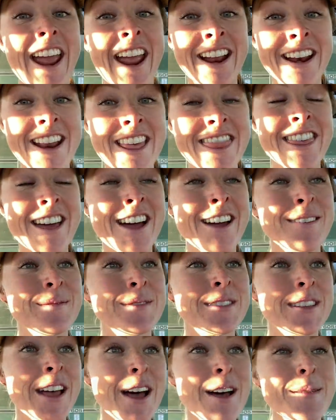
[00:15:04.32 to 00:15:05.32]
and a
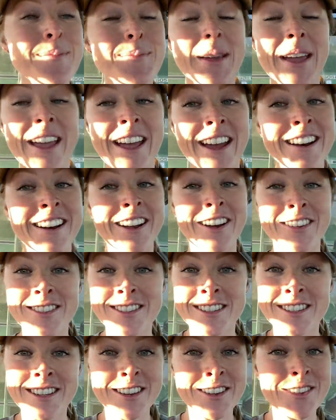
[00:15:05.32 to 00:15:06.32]
thumbs up and I'll
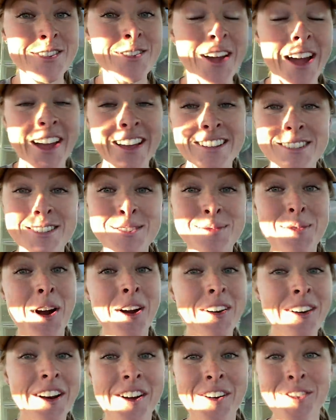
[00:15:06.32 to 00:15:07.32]
see you guys
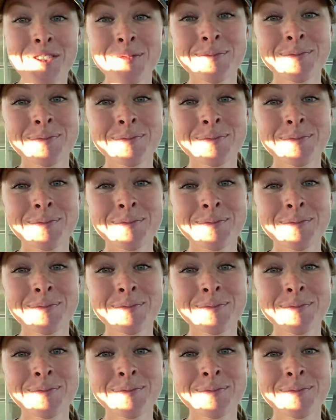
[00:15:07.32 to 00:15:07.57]
tomorrow.